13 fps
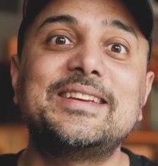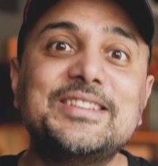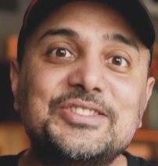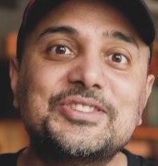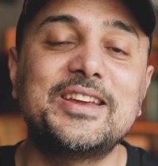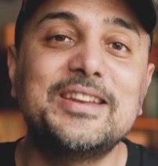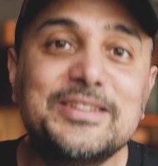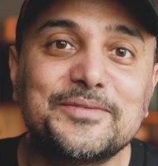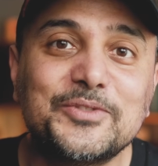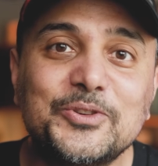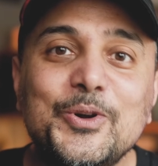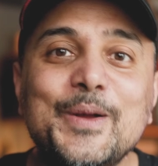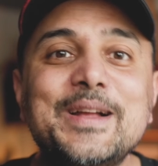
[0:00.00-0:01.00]
each
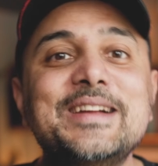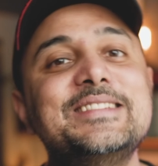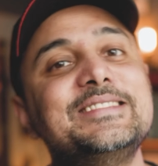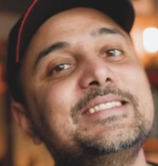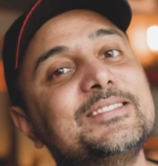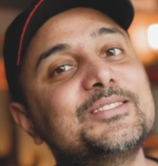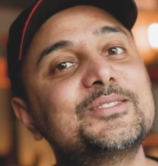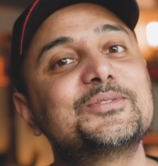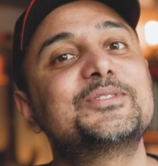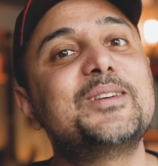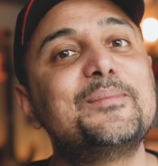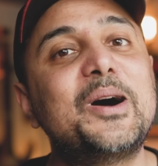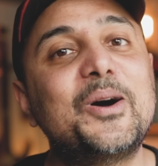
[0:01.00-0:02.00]
interview needs to
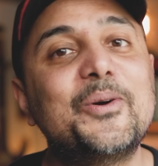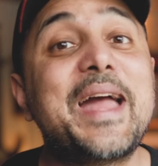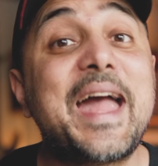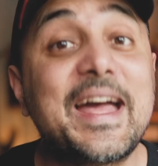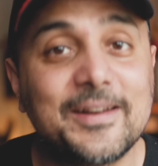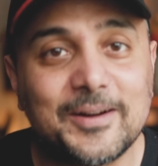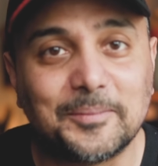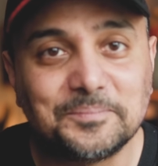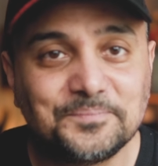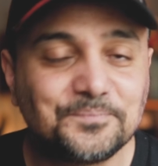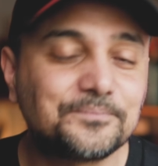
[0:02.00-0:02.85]
somehow add up.